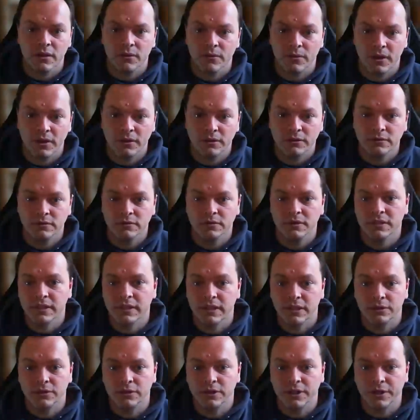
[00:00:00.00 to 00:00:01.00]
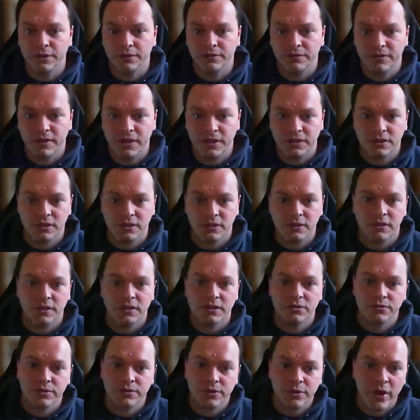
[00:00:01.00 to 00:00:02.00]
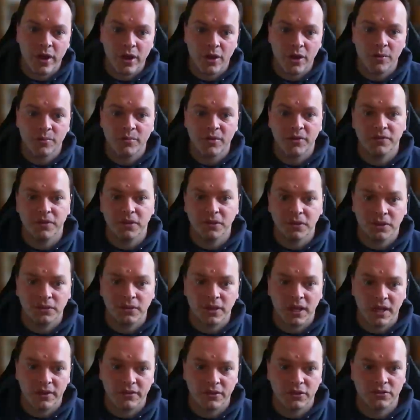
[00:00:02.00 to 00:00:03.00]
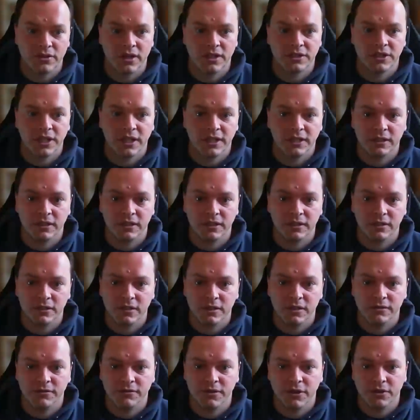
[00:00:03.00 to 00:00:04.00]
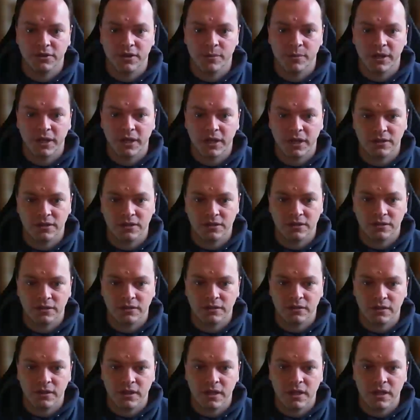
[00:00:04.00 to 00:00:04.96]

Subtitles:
Well, this little known feature is a real help if you don't have a crash handler for your application,